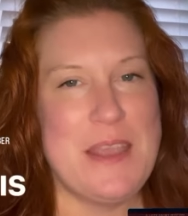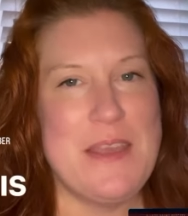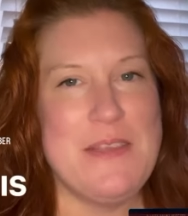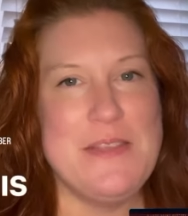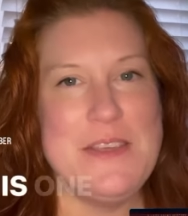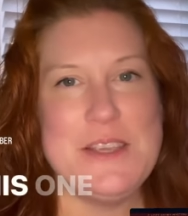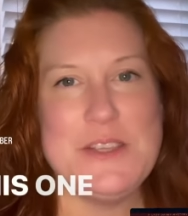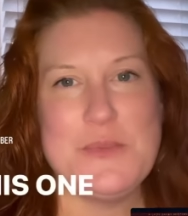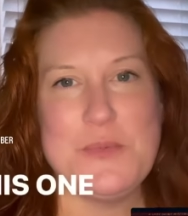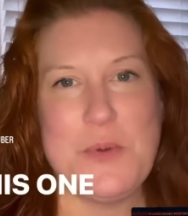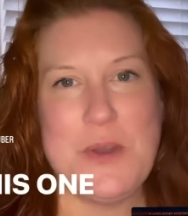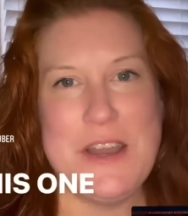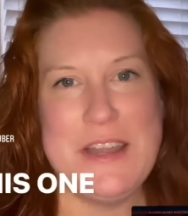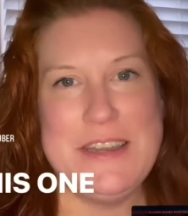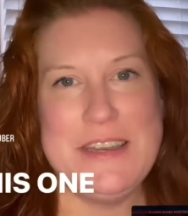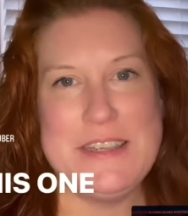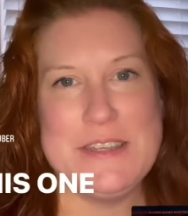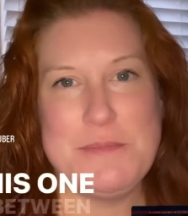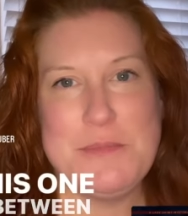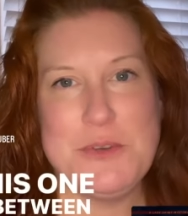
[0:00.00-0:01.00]
This one
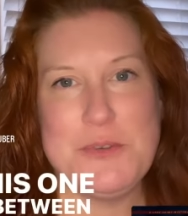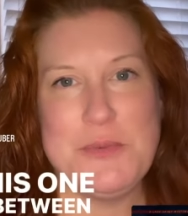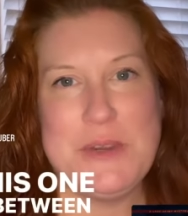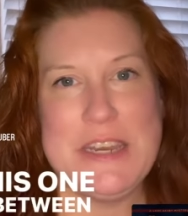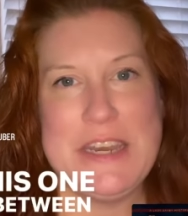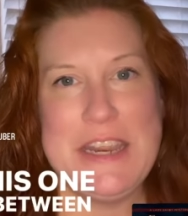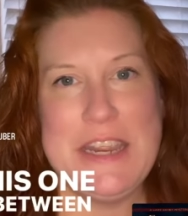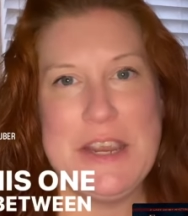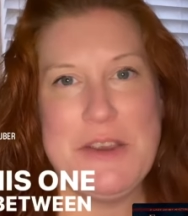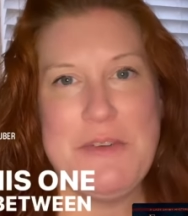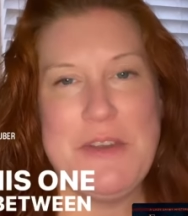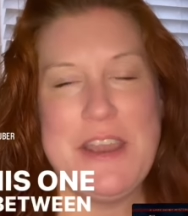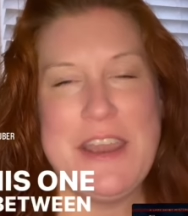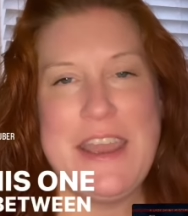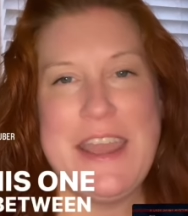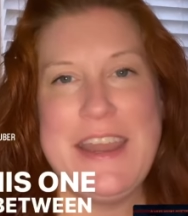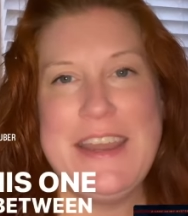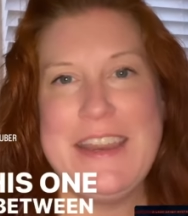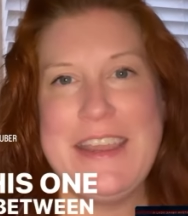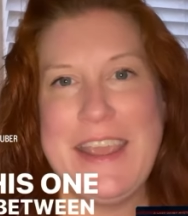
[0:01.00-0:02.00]
is between Kiera
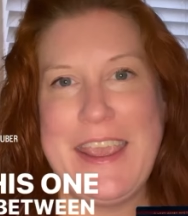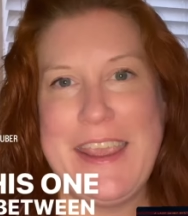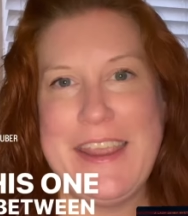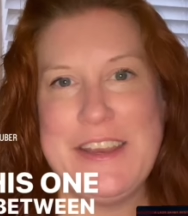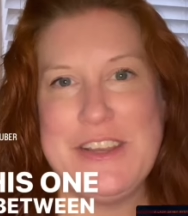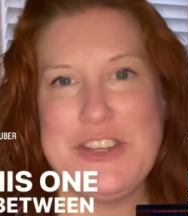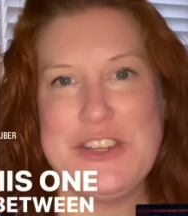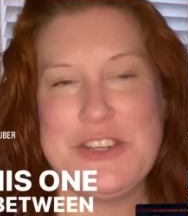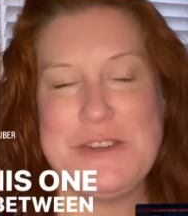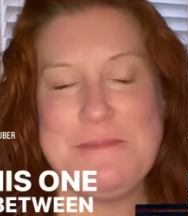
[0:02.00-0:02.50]
and Gage.